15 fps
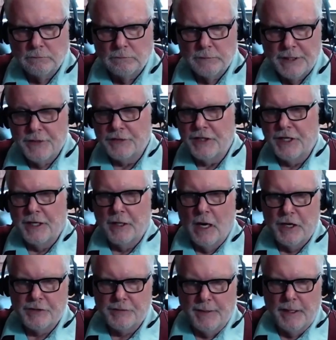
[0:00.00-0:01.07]
They just see a
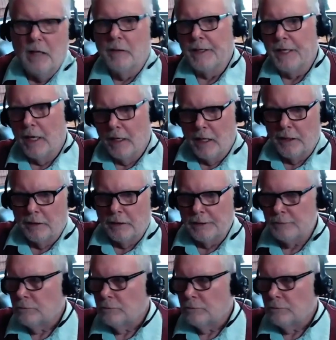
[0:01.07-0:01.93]
garnishment, oh, we got to honor